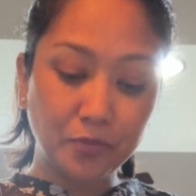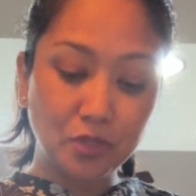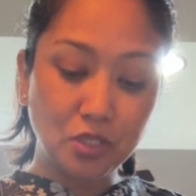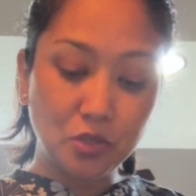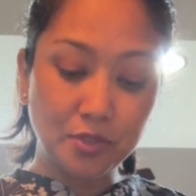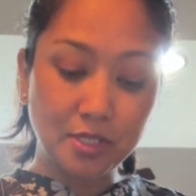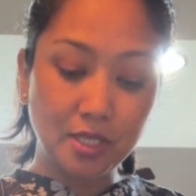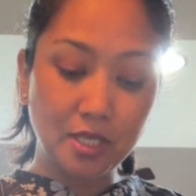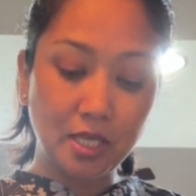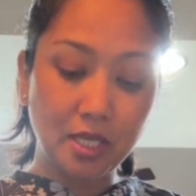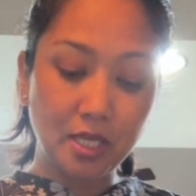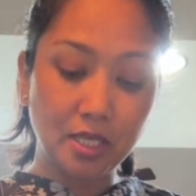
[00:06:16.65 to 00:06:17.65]
using
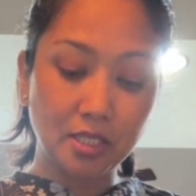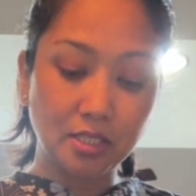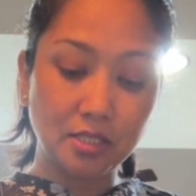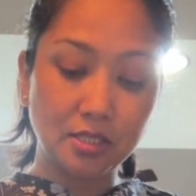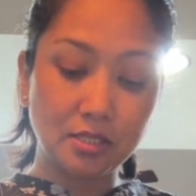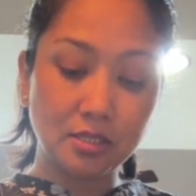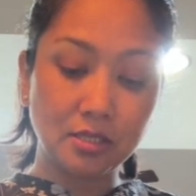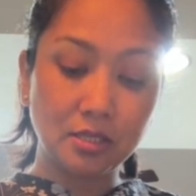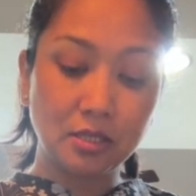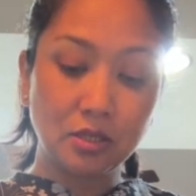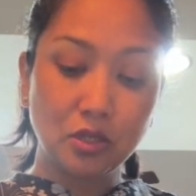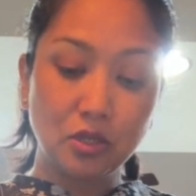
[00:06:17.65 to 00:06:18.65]
it,
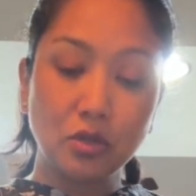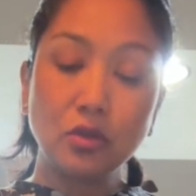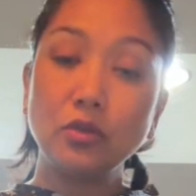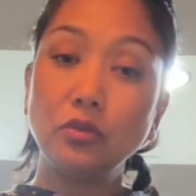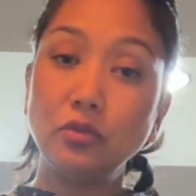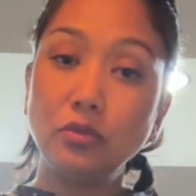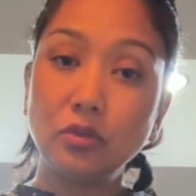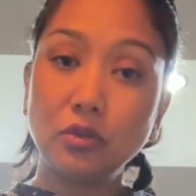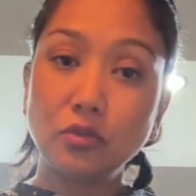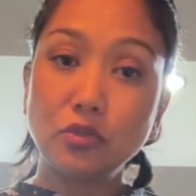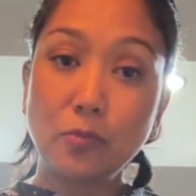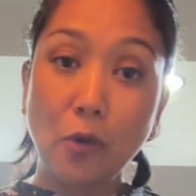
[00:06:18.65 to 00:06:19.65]

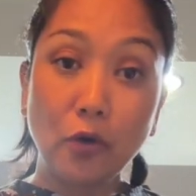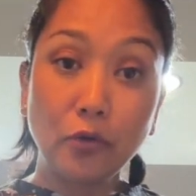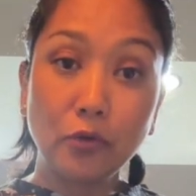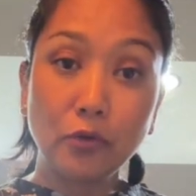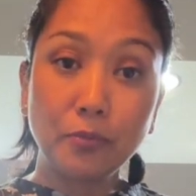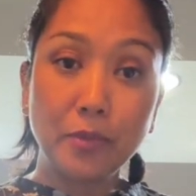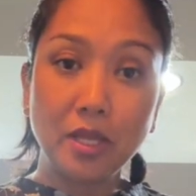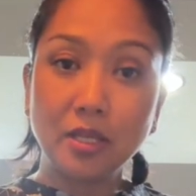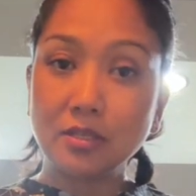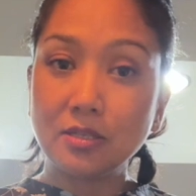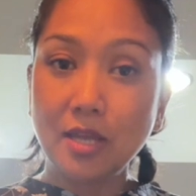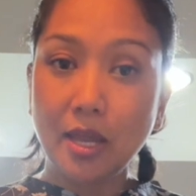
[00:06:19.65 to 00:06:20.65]
tomorrow, make
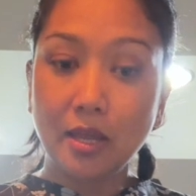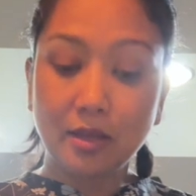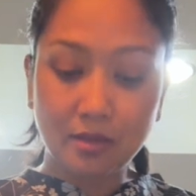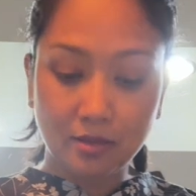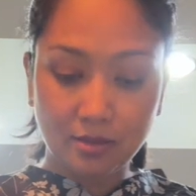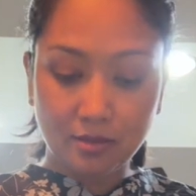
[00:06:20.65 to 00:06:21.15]
it today.